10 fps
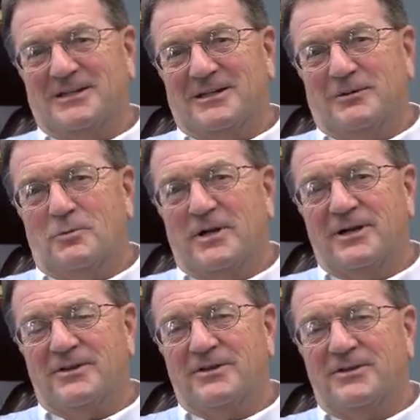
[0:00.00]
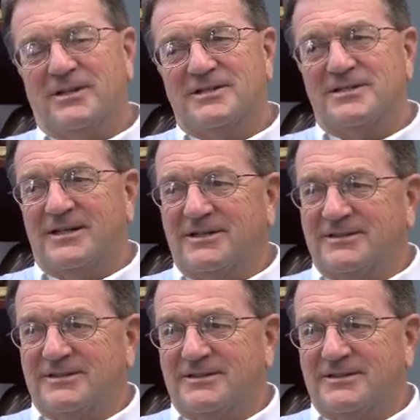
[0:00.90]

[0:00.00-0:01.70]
One of the things that